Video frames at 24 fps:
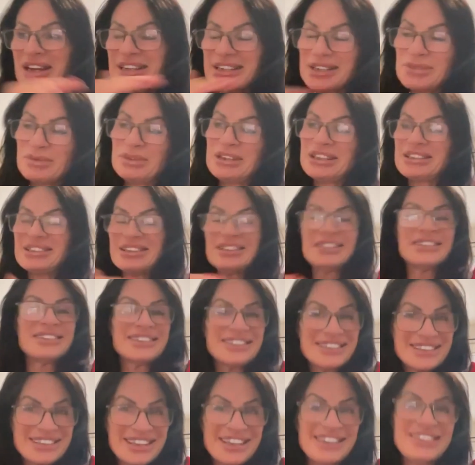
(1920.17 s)
that's when I
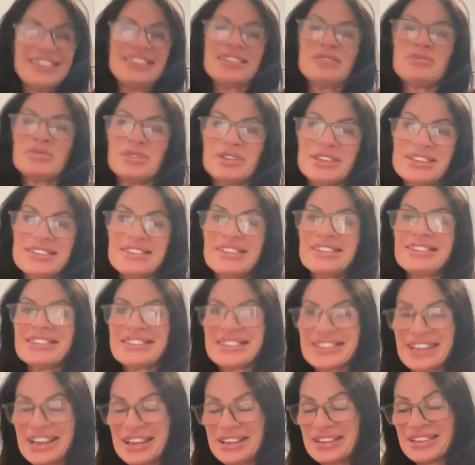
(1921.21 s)
decided I'm going to
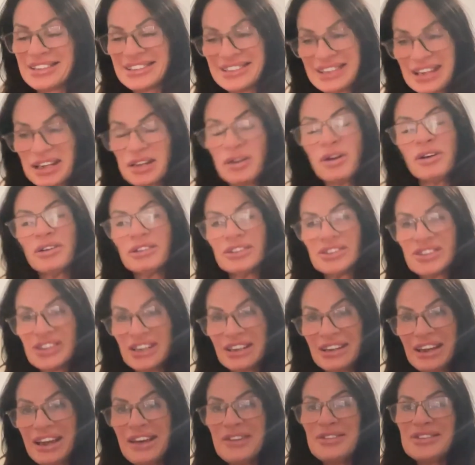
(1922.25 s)
study
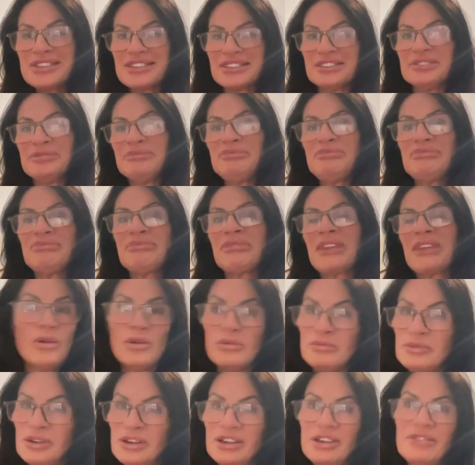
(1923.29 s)
psychology and counselling.
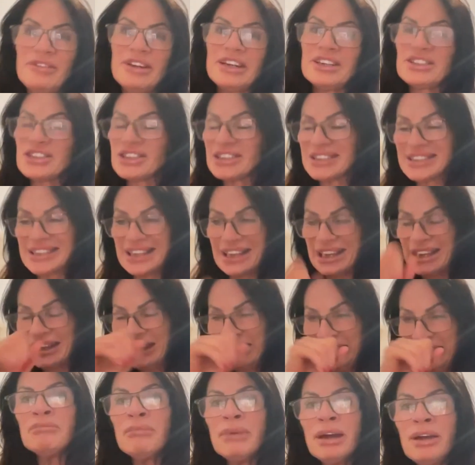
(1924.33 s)
Open
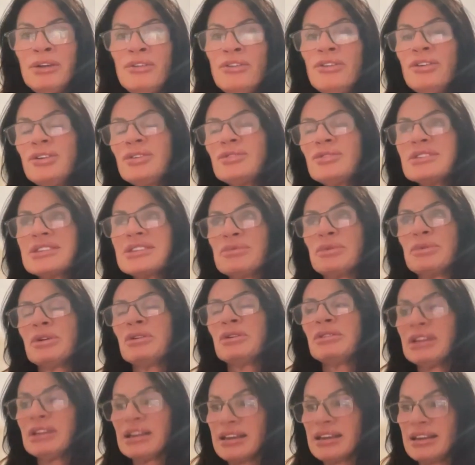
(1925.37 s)
University. My neuros were
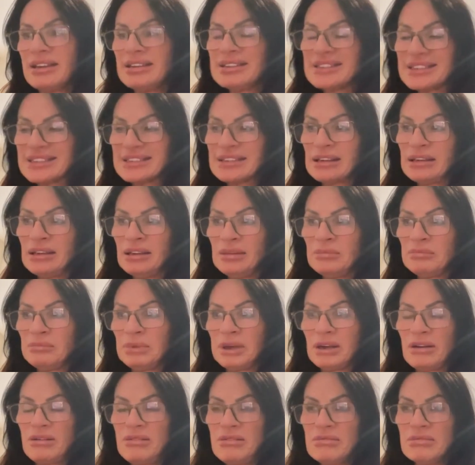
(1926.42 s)
all against it
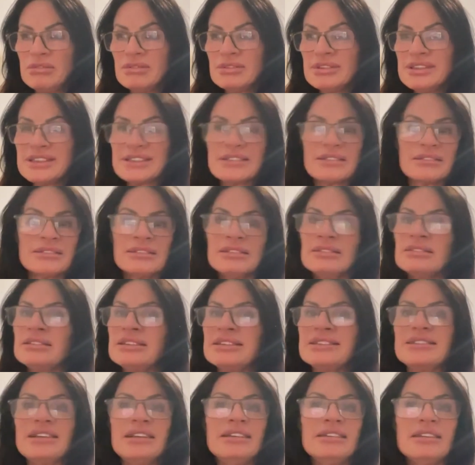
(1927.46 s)
because they
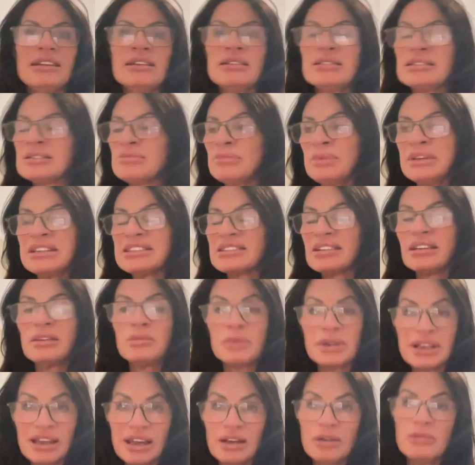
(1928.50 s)
said it's basically
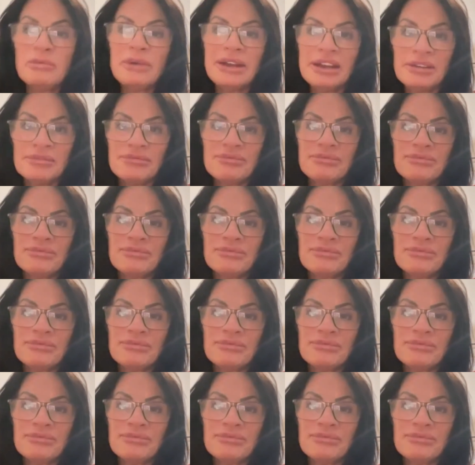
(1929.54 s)
would kill me.